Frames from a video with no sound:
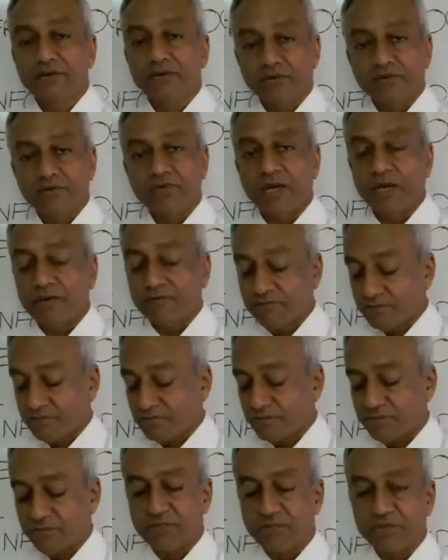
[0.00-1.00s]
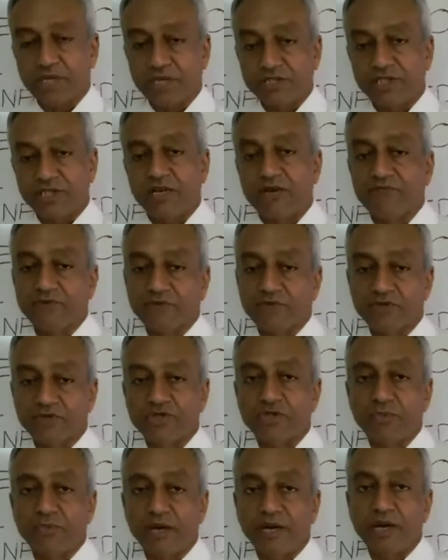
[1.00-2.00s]
So some touching, of course,
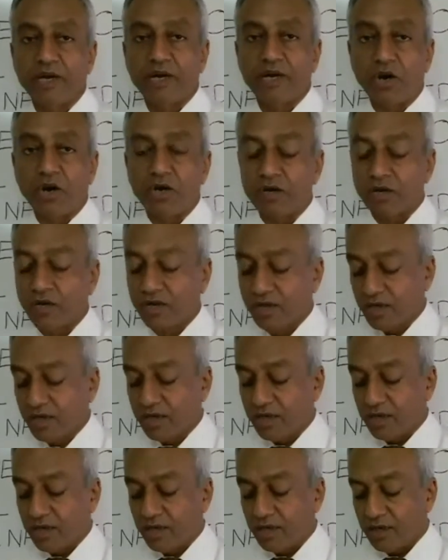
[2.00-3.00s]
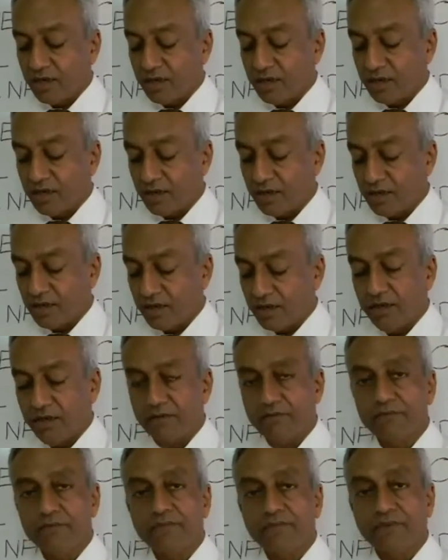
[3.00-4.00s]
it should be in a
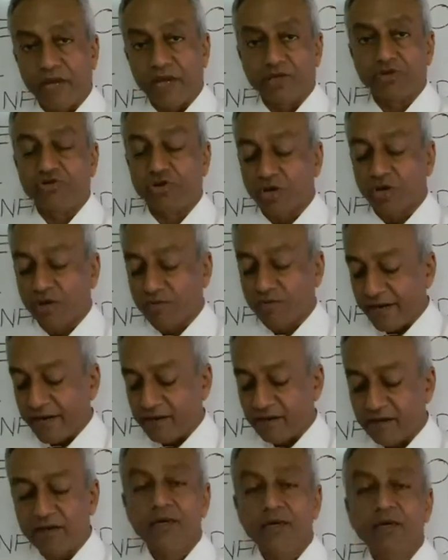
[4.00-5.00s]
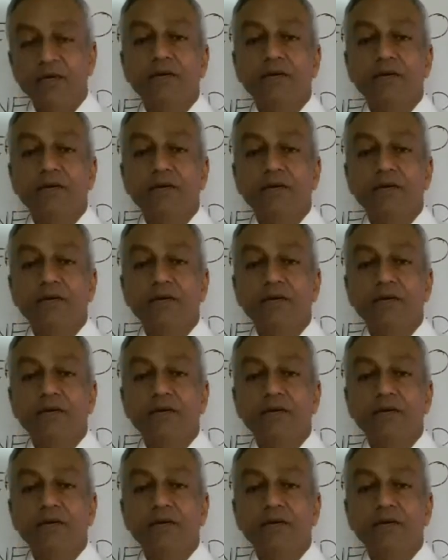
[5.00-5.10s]
non-sensual manner,